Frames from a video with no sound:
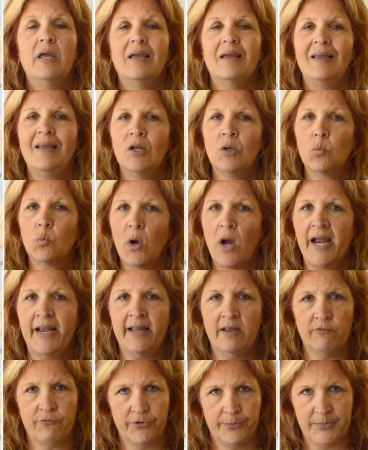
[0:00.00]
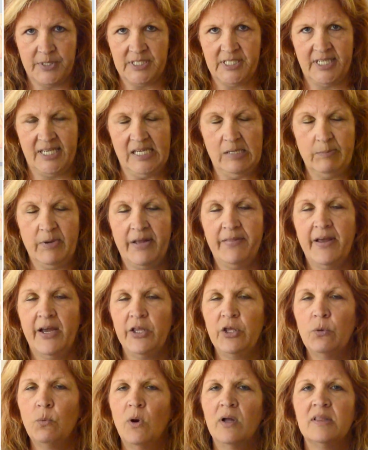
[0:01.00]
in writing from the team, and that
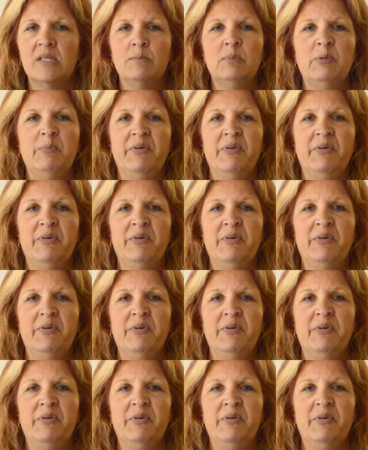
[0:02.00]
you want them to